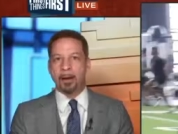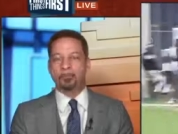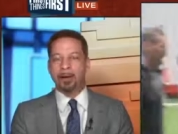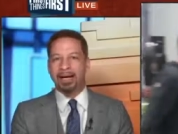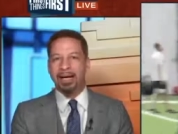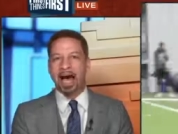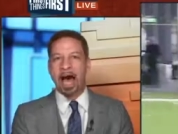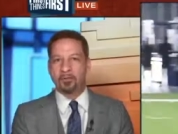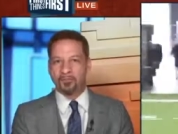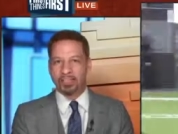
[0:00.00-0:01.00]
and bring
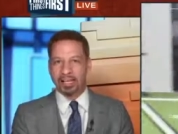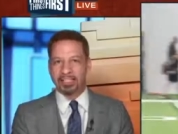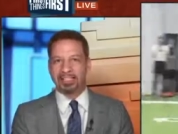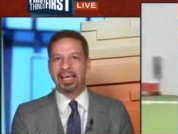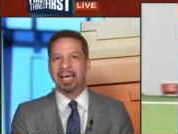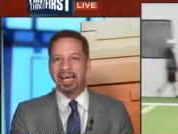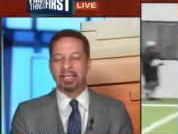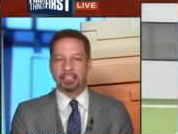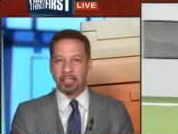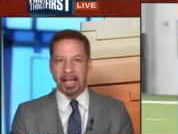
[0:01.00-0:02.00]
confidence
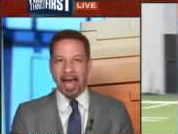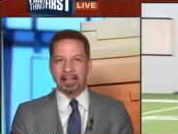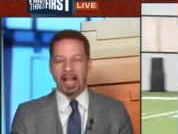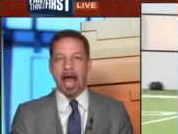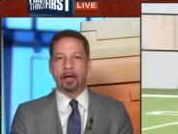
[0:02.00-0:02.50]
into that